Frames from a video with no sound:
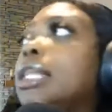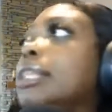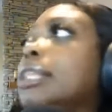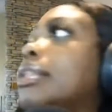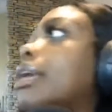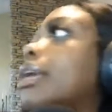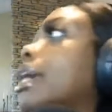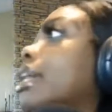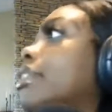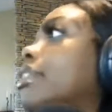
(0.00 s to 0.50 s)

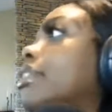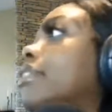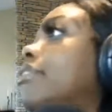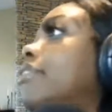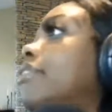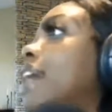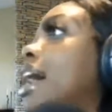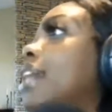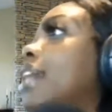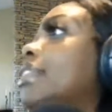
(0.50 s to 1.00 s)
the
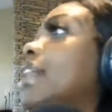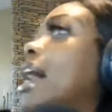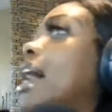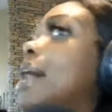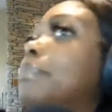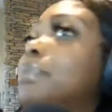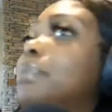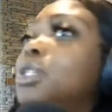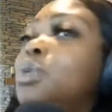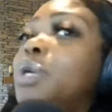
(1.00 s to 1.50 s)
fine
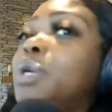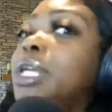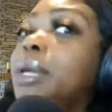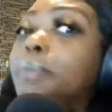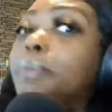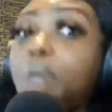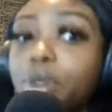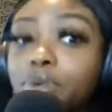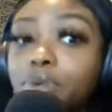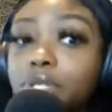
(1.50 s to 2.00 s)
line between
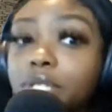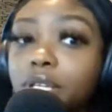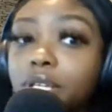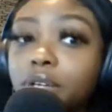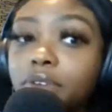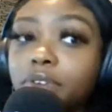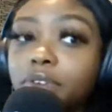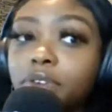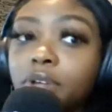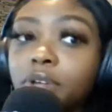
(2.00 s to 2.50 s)

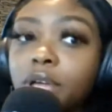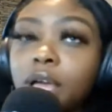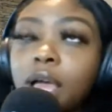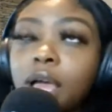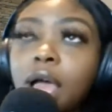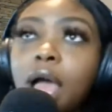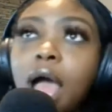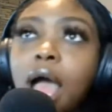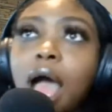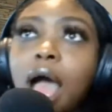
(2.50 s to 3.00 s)
abusive,
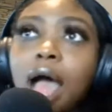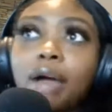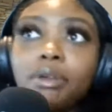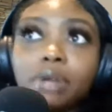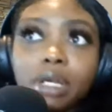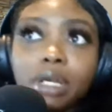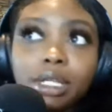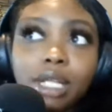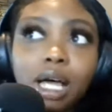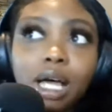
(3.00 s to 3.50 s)
I
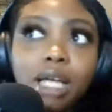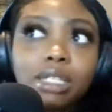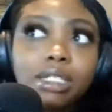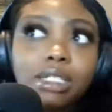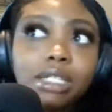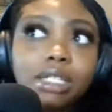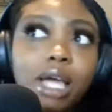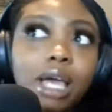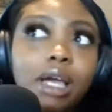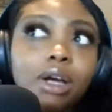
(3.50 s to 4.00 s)
realized,
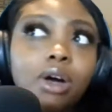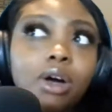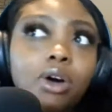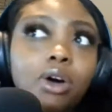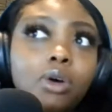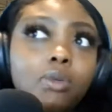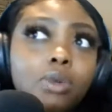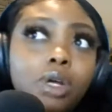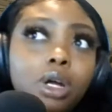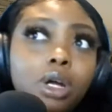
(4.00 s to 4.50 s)
like,
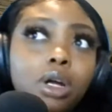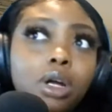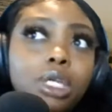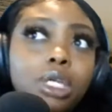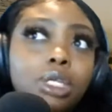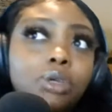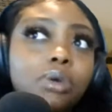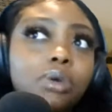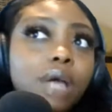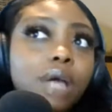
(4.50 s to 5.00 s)
homegirl,
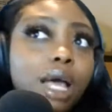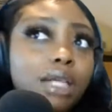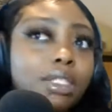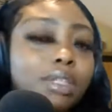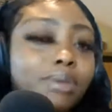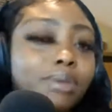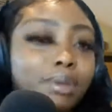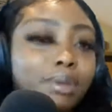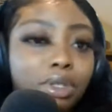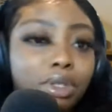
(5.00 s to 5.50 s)
you got some
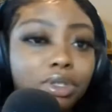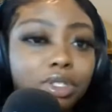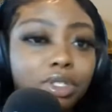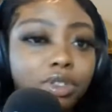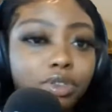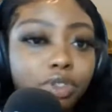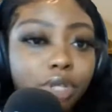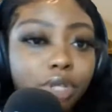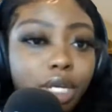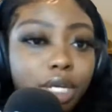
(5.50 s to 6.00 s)
abusive
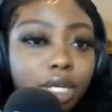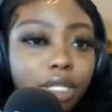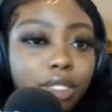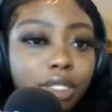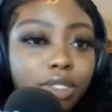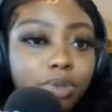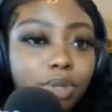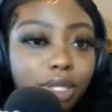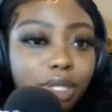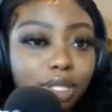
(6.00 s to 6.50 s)
traits
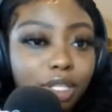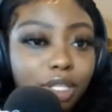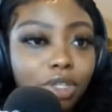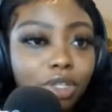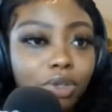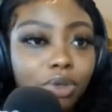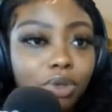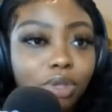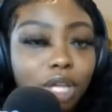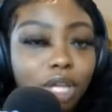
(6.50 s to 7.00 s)
within
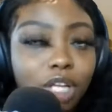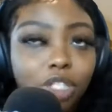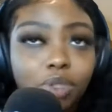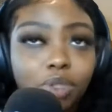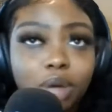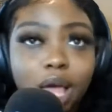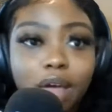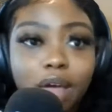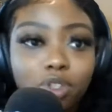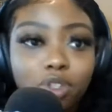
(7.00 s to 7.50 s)
you that you
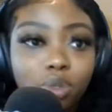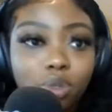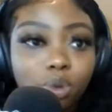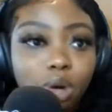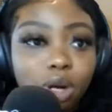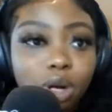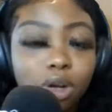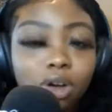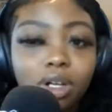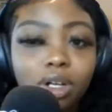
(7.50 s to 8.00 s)
have to
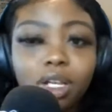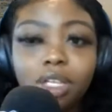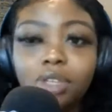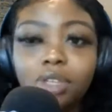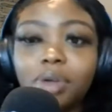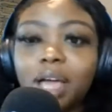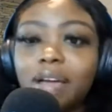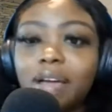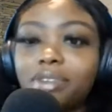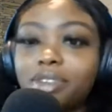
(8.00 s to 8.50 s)
work on and you
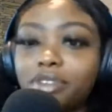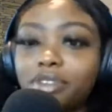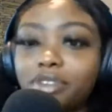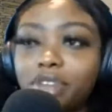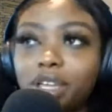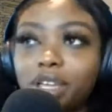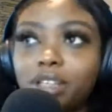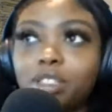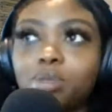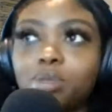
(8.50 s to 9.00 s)
have to
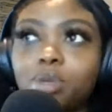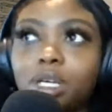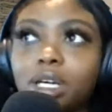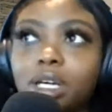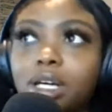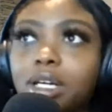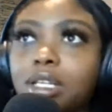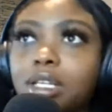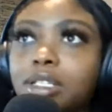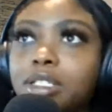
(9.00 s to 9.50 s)
fix,
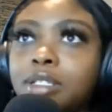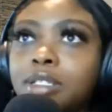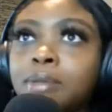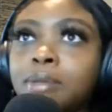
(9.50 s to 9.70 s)
because